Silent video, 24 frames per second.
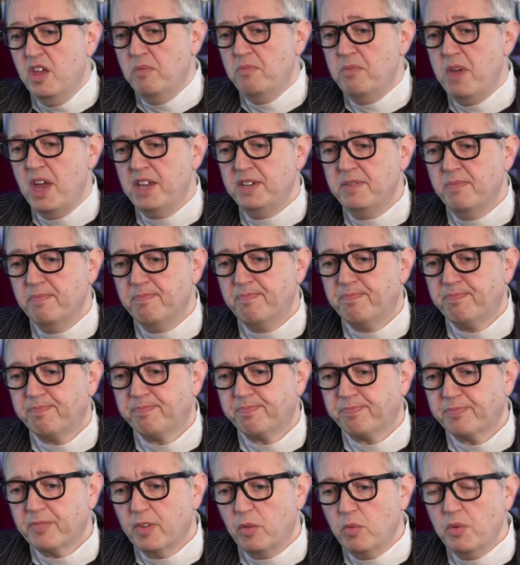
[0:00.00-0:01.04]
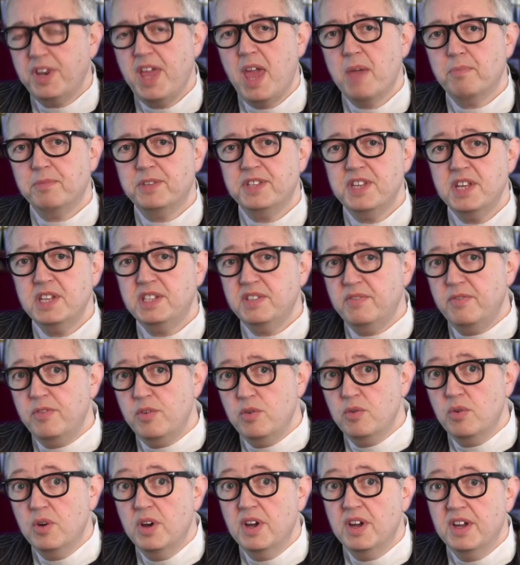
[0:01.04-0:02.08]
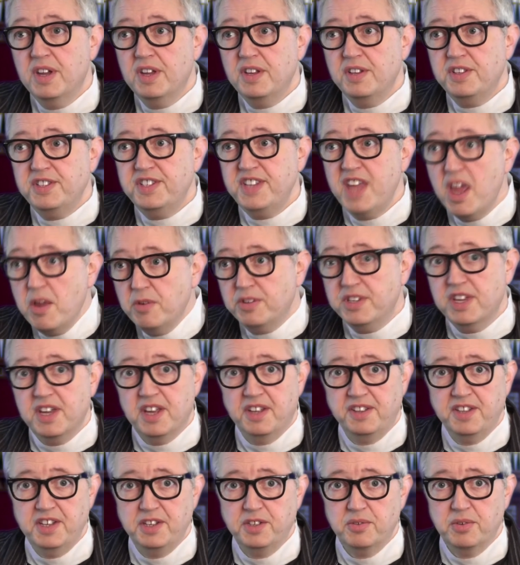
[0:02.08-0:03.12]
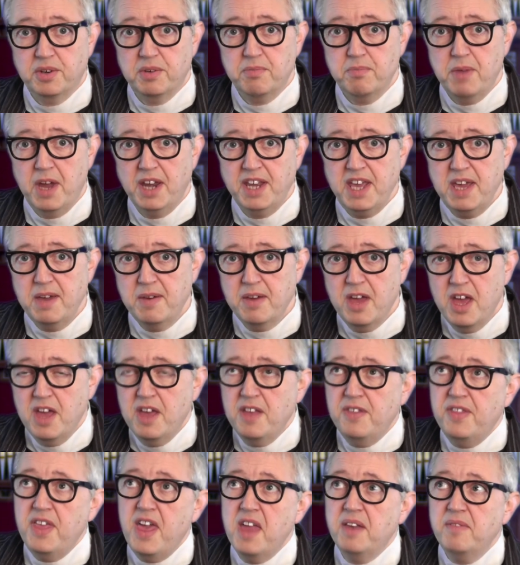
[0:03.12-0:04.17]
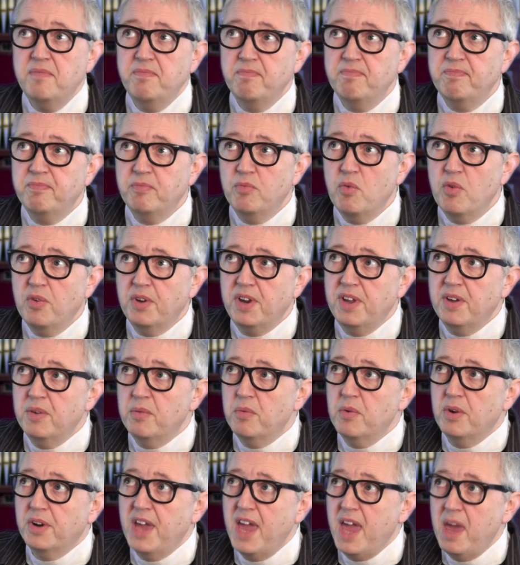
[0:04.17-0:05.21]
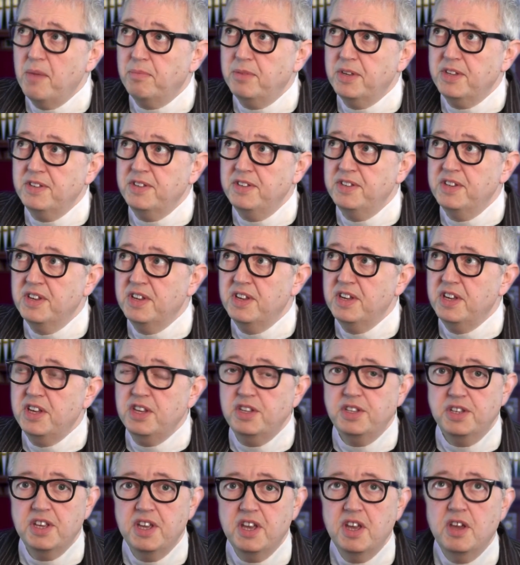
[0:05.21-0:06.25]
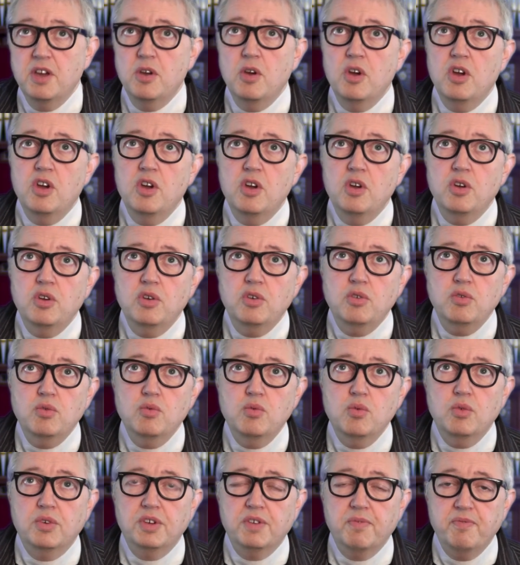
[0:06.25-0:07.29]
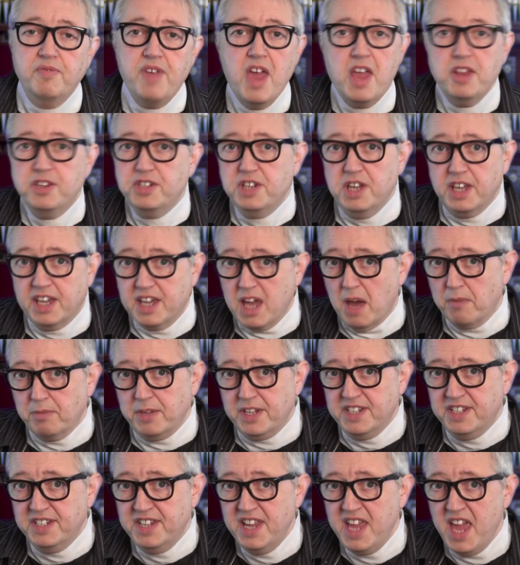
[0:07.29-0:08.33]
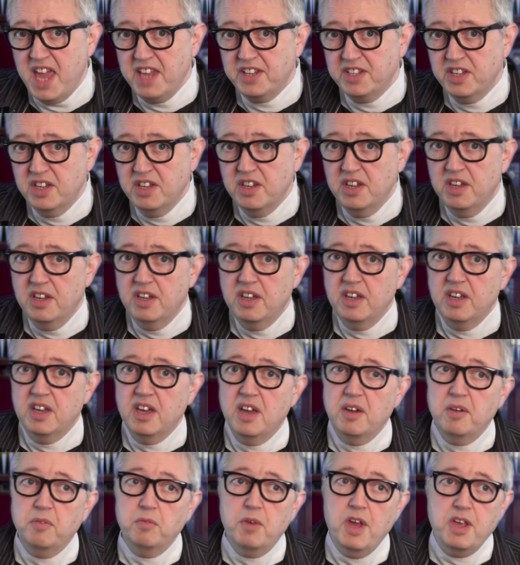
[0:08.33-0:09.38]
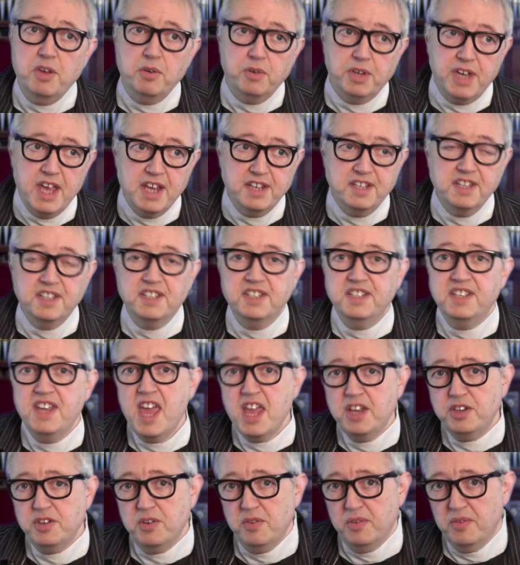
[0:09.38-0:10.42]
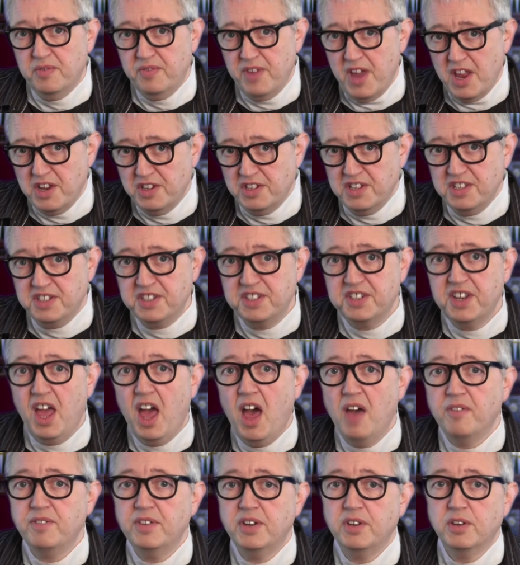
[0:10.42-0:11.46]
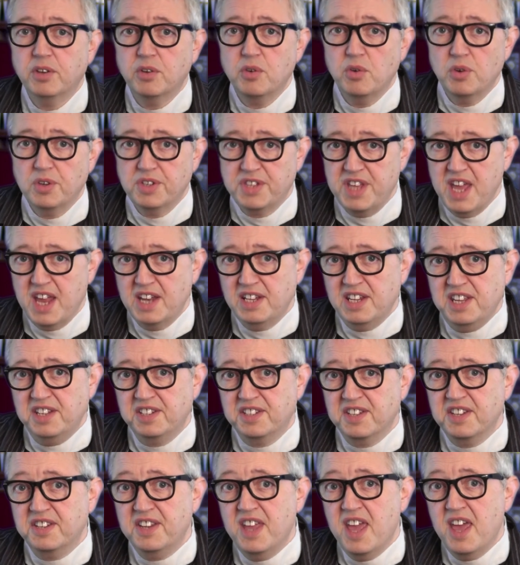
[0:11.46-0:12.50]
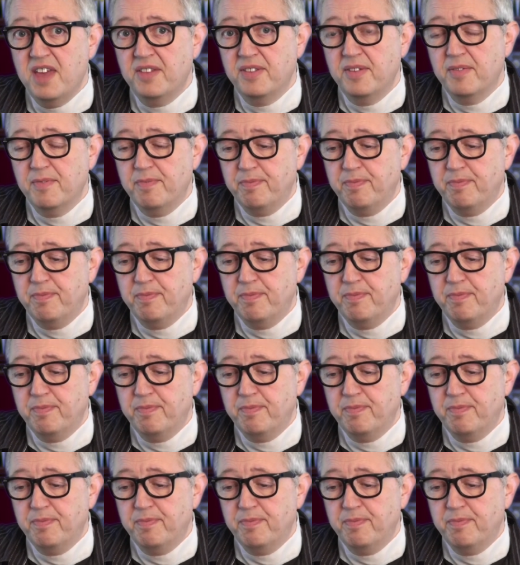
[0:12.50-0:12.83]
But what happens is, if you don't earn this sort of money, then what happens is you eventually come into debt. When you get into debt, you eventually starve, and of course that leads to death.